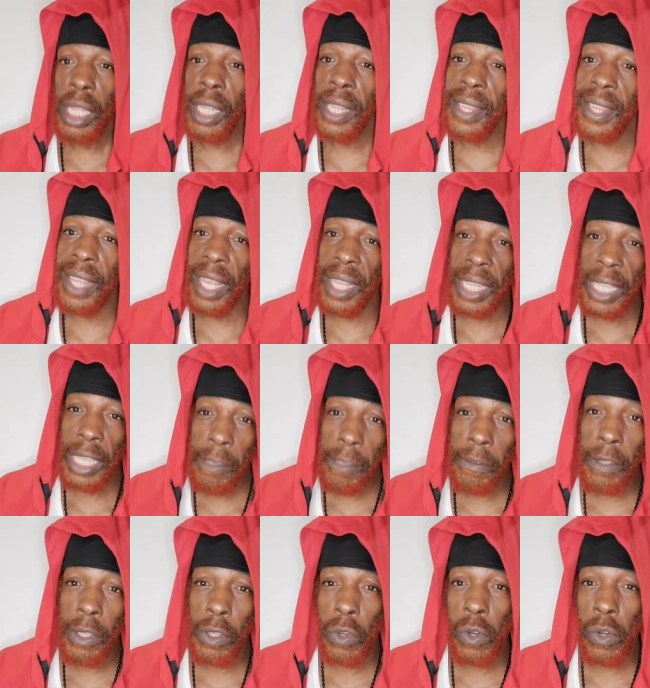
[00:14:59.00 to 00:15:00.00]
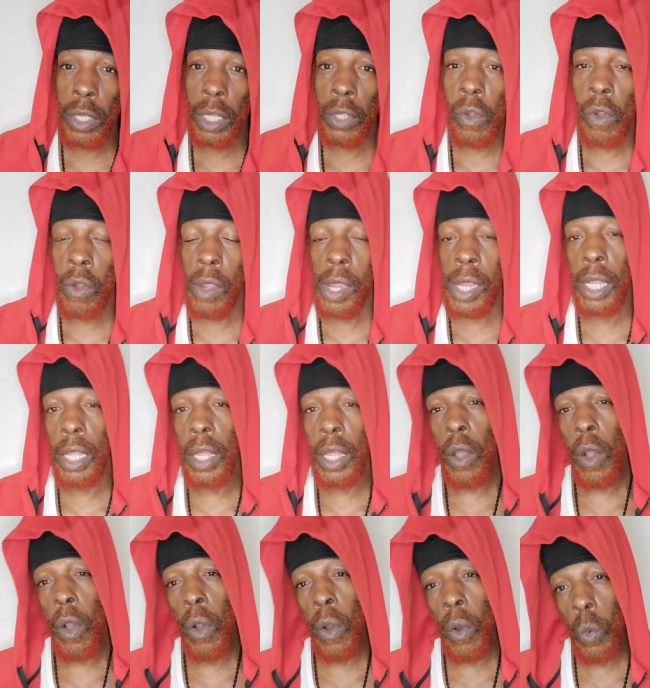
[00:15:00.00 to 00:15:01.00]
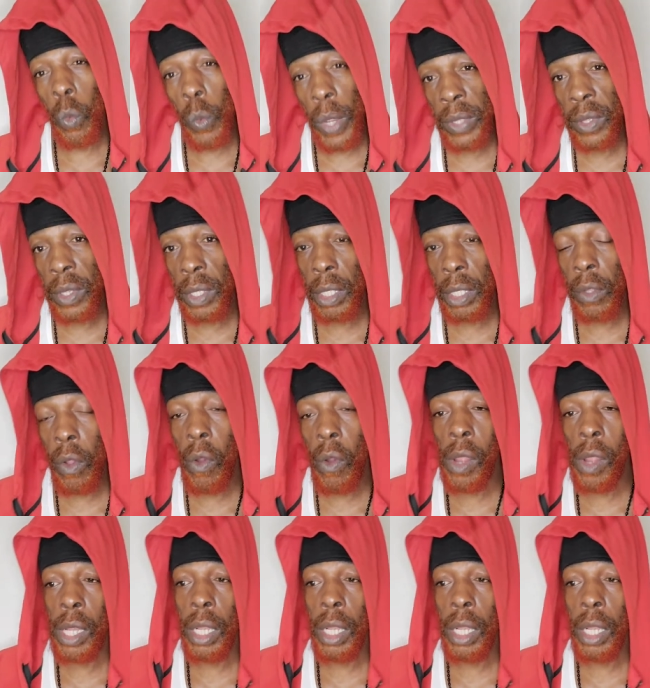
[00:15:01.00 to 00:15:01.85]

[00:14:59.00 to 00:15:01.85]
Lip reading: than even corn oil or western oil